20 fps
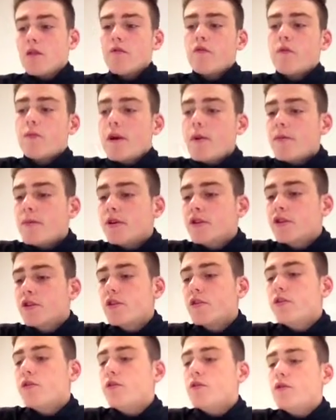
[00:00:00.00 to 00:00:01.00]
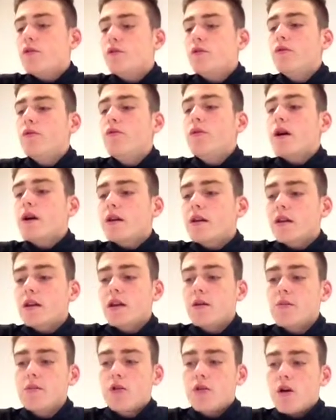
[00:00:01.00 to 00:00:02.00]
Remember to
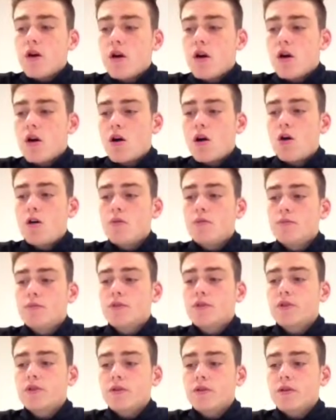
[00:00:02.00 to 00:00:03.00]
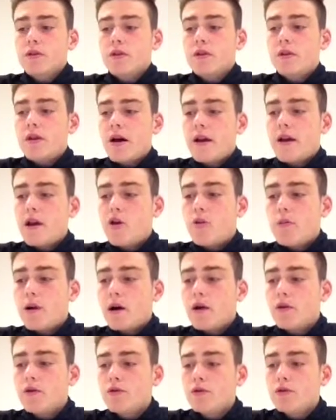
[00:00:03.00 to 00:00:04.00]
keep your arms and
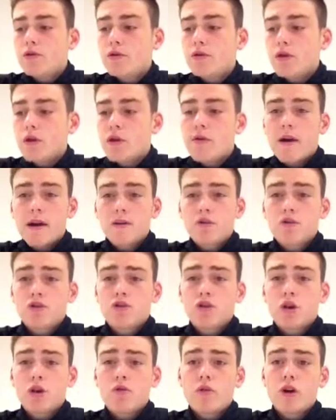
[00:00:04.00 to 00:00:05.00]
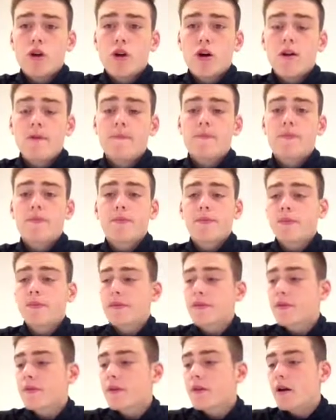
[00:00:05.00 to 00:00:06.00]
elbows around your shoulder height,
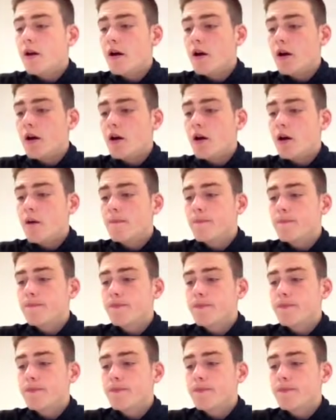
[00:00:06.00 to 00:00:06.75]
so